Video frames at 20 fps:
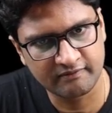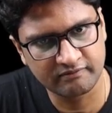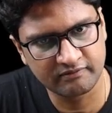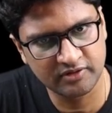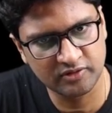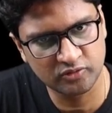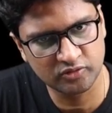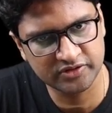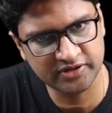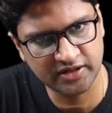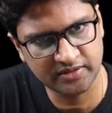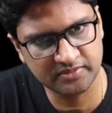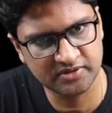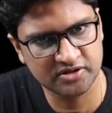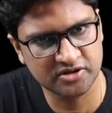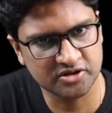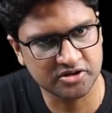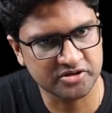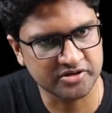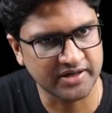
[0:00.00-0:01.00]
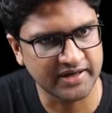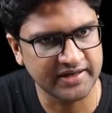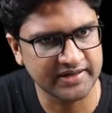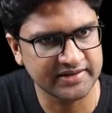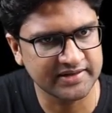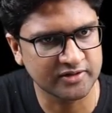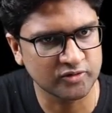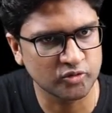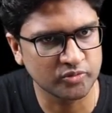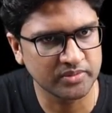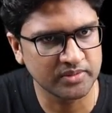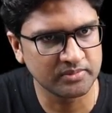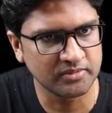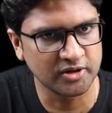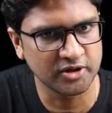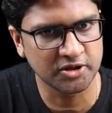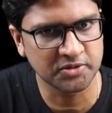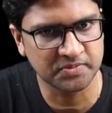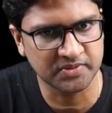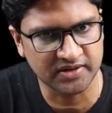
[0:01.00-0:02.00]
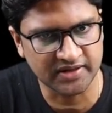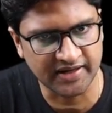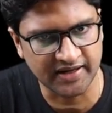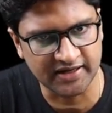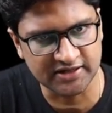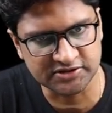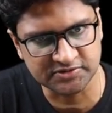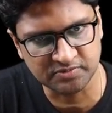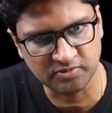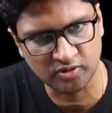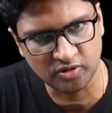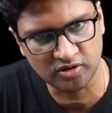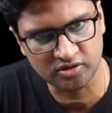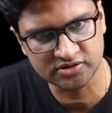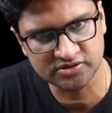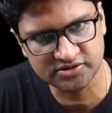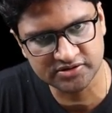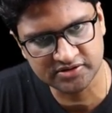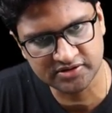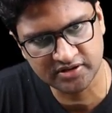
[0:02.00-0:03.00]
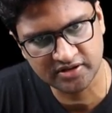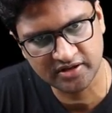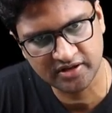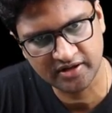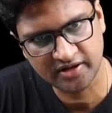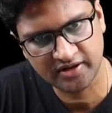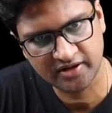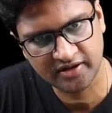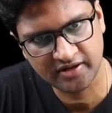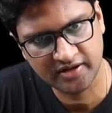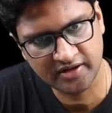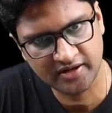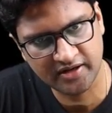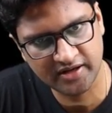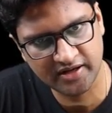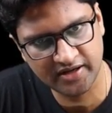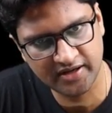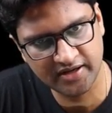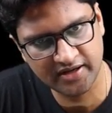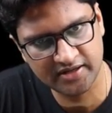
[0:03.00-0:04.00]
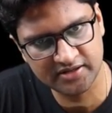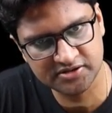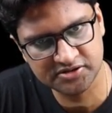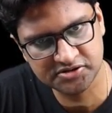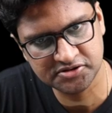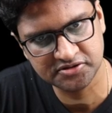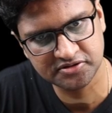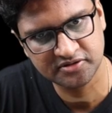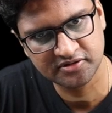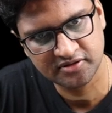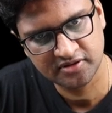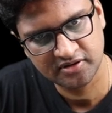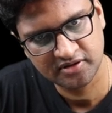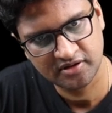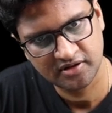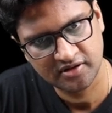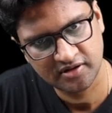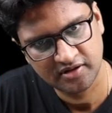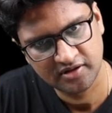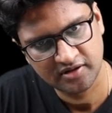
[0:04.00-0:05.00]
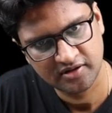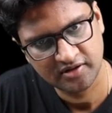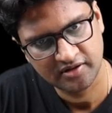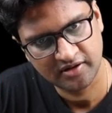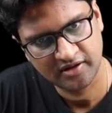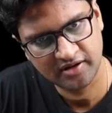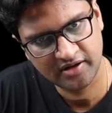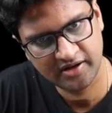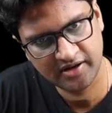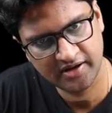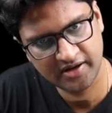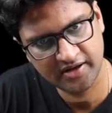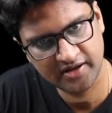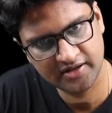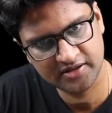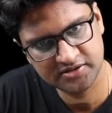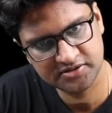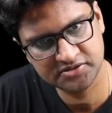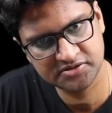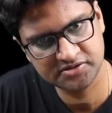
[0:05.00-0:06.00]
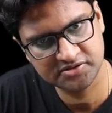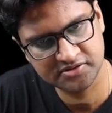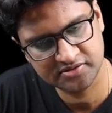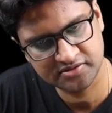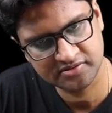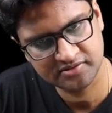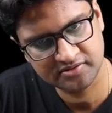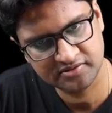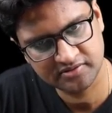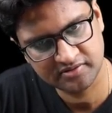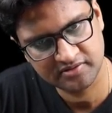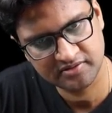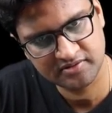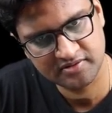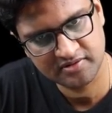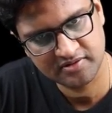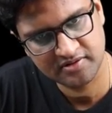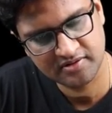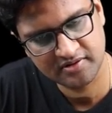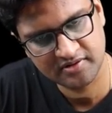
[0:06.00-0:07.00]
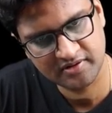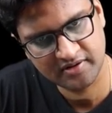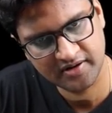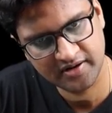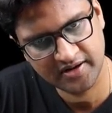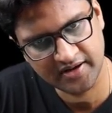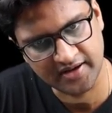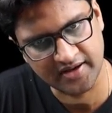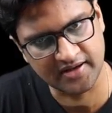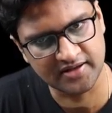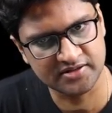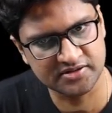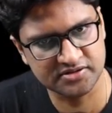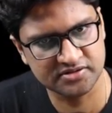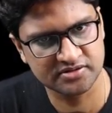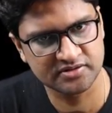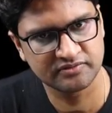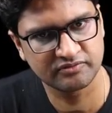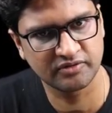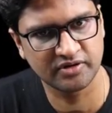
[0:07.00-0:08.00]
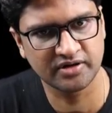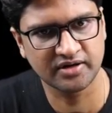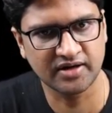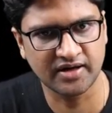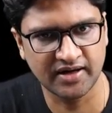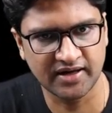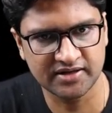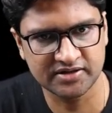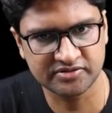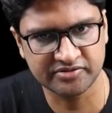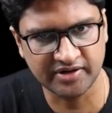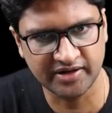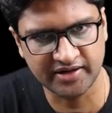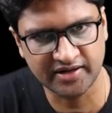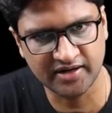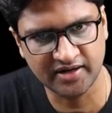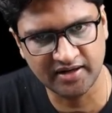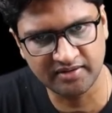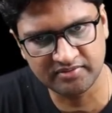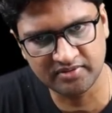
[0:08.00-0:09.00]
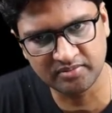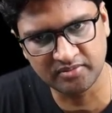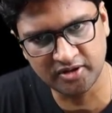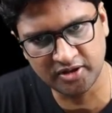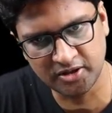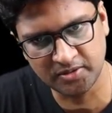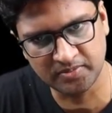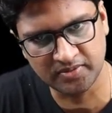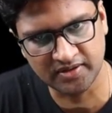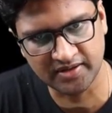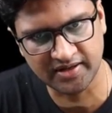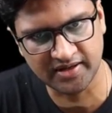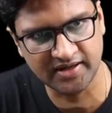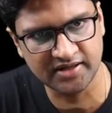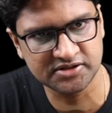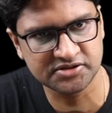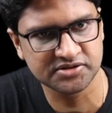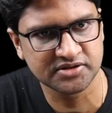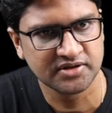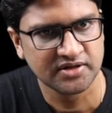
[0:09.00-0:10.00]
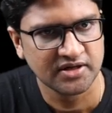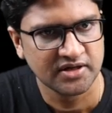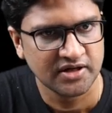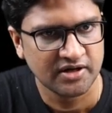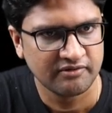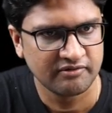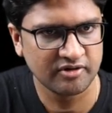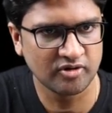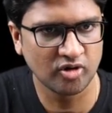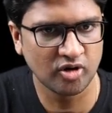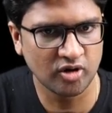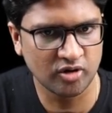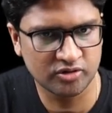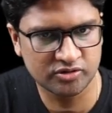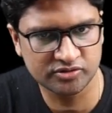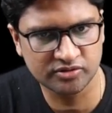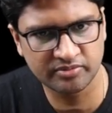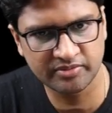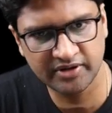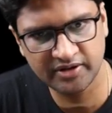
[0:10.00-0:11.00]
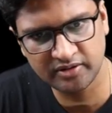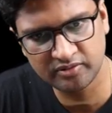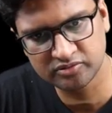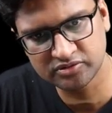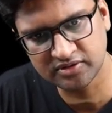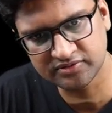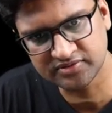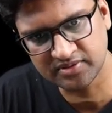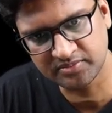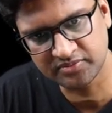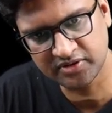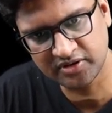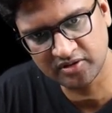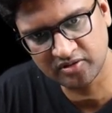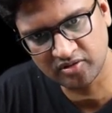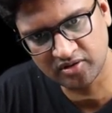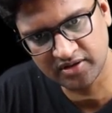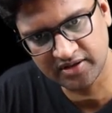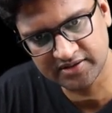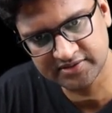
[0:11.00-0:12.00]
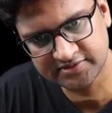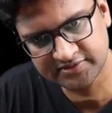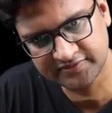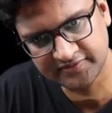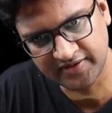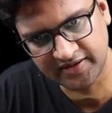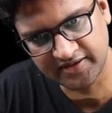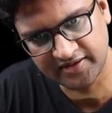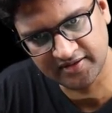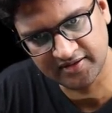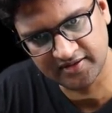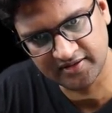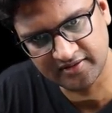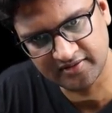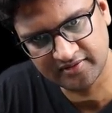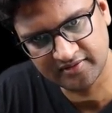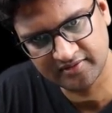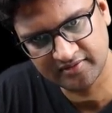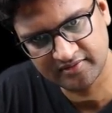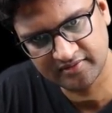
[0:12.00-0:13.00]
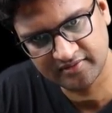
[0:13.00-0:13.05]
We know that with the try there could be multiple catch blocks. Catch, catch, catch. One try can have the multiple catch. We also made use of something called as finally.